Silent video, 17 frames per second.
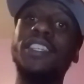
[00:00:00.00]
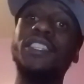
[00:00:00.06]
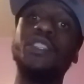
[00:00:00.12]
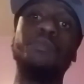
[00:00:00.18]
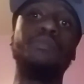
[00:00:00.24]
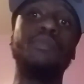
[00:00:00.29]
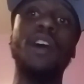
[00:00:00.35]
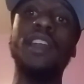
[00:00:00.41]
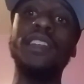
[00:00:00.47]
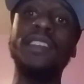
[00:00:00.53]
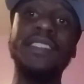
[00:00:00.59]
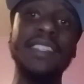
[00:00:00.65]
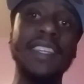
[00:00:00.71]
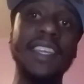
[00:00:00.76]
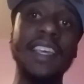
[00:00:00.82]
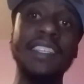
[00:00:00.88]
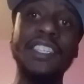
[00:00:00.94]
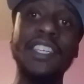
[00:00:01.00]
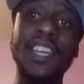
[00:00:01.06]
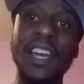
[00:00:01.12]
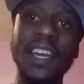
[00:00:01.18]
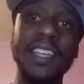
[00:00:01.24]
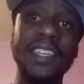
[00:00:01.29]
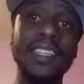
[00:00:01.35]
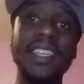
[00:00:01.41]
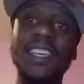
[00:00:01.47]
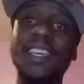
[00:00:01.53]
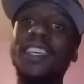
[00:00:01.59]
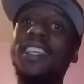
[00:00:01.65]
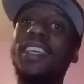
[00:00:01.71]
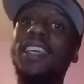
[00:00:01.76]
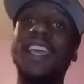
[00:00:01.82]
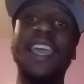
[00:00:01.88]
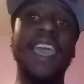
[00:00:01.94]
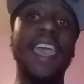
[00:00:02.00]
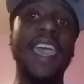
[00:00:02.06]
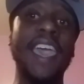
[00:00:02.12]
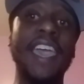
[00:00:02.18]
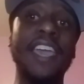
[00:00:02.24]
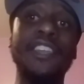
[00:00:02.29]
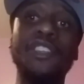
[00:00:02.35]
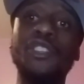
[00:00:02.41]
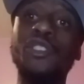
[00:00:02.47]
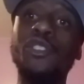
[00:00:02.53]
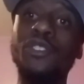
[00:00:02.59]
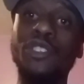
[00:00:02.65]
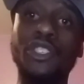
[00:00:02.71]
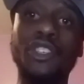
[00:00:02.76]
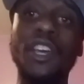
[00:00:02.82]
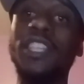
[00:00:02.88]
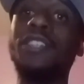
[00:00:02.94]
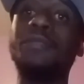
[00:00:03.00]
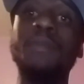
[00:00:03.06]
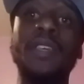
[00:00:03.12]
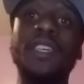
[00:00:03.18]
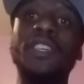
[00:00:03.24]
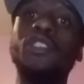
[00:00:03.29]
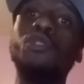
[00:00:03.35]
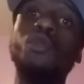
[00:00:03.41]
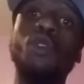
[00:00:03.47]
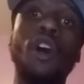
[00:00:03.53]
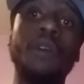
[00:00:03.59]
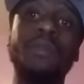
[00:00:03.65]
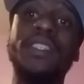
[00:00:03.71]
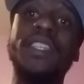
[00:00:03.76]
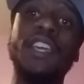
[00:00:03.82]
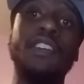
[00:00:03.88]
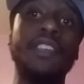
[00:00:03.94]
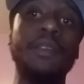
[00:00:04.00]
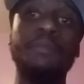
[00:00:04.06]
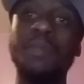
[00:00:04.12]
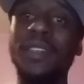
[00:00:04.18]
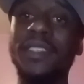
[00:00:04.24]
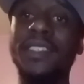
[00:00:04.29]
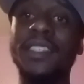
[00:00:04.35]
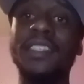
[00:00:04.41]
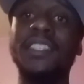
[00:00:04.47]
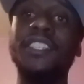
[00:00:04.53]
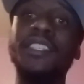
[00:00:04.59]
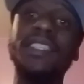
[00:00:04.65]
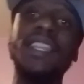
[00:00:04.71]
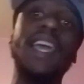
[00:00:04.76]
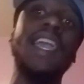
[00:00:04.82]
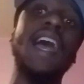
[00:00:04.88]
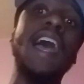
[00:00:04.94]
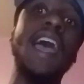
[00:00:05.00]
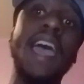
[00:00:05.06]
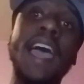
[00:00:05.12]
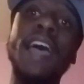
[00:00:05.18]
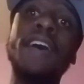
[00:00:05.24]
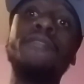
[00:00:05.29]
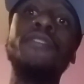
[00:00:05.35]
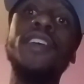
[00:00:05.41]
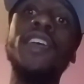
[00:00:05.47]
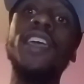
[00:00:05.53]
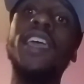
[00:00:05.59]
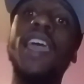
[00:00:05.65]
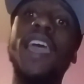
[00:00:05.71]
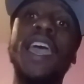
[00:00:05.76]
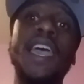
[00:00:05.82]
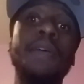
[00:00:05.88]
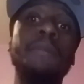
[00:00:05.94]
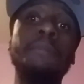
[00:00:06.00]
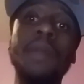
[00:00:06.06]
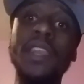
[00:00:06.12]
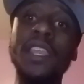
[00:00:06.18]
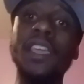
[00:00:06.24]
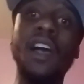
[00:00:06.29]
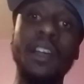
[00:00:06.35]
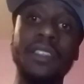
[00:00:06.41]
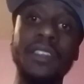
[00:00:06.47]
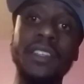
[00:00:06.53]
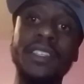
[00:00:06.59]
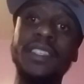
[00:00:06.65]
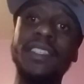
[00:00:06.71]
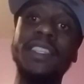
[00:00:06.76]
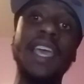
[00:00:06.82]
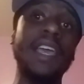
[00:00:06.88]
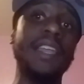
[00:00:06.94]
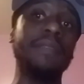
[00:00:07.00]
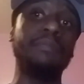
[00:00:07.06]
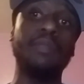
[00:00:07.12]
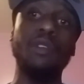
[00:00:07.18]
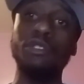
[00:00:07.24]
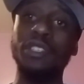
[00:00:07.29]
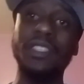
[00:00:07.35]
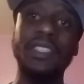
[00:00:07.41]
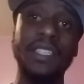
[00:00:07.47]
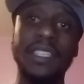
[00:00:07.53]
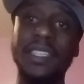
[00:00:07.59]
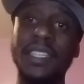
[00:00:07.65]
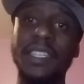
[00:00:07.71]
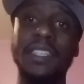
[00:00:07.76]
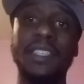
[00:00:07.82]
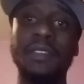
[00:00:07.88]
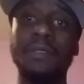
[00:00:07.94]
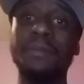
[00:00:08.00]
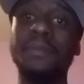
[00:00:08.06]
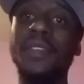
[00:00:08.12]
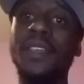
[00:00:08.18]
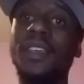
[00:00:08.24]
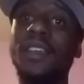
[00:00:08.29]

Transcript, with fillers: The products in there is good, and trust me, you will upscale your business just like I have and many others that purchased this system.